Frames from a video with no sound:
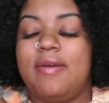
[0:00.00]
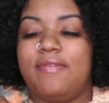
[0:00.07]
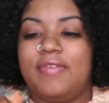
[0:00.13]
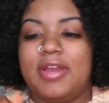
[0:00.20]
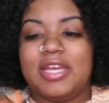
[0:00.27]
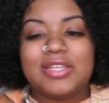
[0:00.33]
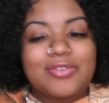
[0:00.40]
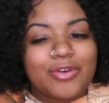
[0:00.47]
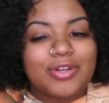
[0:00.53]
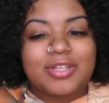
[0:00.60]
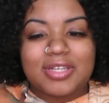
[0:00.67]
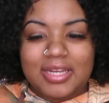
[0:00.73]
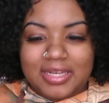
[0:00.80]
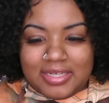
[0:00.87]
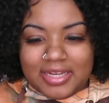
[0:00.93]
fast forward
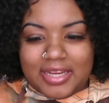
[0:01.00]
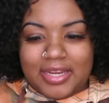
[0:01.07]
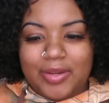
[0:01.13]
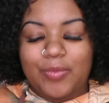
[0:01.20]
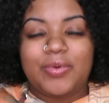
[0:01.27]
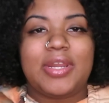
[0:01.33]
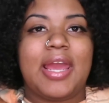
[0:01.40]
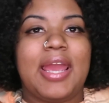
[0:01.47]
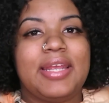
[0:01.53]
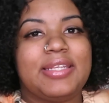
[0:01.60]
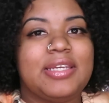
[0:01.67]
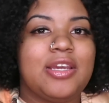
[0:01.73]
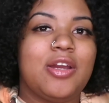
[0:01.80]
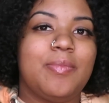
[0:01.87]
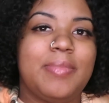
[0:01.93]
to that day when I had
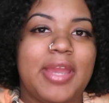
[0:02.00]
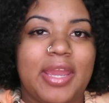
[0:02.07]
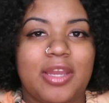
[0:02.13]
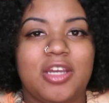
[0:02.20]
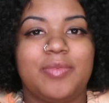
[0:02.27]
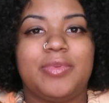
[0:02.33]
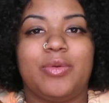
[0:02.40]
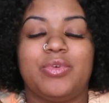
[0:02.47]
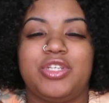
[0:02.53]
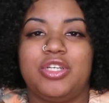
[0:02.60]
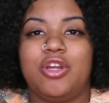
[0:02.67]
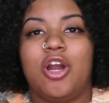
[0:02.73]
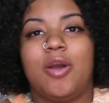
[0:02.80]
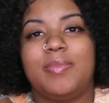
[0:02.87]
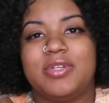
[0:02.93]
to come back up there, when she
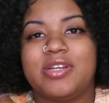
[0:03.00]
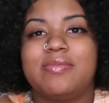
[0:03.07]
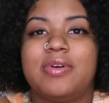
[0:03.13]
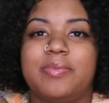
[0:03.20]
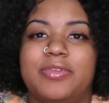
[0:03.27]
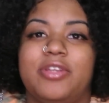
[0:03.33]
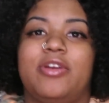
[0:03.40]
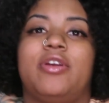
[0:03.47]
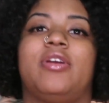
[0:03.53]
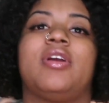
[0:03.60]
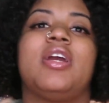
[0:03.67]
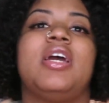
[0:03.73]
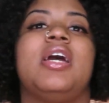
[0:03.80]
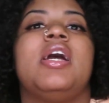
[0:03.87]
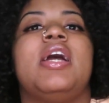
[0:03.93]
called me to come up
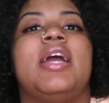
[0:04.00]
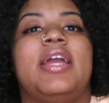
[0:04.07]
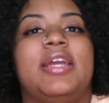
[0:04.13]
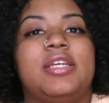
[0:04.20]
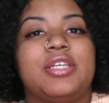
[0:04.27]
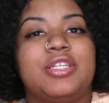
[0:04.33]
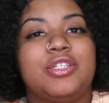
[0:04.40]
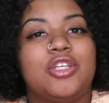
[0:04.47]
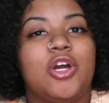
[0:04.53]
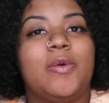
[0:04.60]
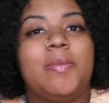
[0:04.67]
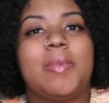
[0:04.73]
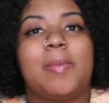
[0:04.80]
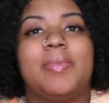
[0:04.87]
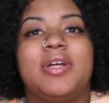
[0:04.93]
there, and she told
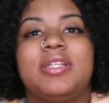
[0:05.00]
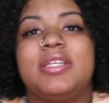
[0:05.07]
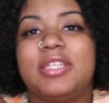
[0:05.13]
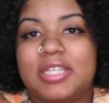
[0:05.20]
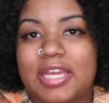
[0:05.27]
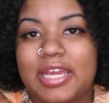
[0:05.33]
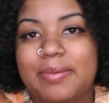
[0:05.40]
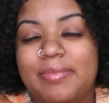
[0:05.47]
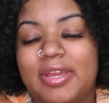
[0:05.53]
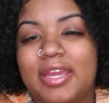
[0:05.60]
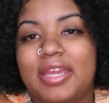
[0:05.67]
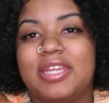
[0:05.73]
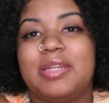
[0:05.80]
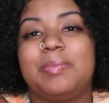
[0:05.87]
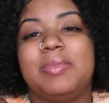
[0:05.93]
me my blood test came
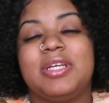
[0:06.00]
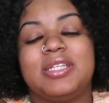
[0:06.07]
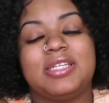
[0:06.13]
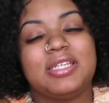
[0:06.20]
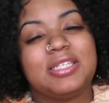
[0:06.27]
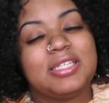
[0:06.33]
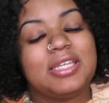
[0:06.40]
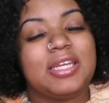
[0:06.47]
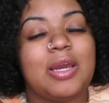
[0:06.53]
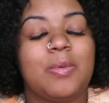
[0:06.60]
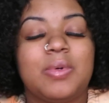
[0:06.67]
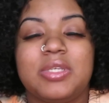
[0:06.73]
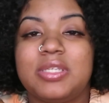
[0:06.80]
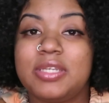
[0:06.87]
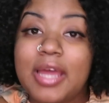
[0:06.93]
back, and the blood test said I
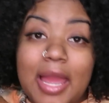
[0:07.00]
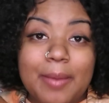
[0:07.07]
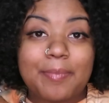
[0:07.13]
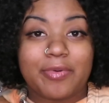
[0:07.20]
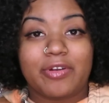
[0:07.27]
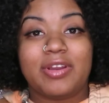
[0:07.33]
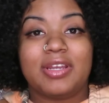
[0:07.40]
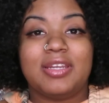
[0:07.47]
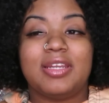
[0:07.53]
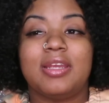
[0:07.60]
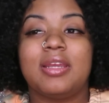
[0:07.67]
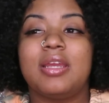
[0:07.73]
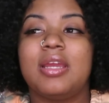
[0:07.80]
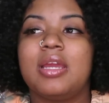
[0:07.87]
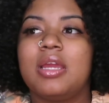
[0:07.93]
was not
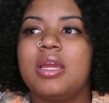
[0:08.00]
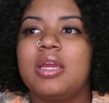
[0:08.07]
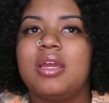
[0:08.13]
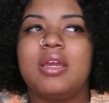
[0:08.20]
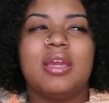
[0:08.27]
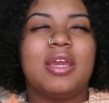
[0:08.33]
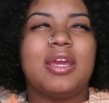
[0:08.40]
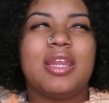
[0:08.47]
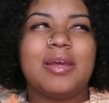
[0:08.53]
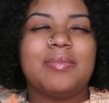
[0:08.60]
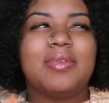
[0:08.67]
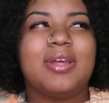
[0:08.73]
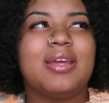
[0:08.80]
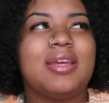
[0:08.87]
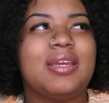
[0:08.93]
pregnant. And
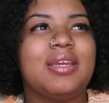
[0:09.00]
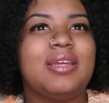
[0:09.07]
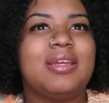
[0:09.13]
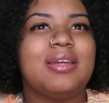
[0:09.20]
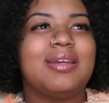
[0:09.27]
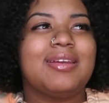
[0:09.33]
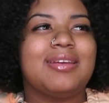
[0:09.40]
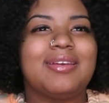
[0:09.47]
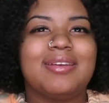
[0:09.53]
I'm like,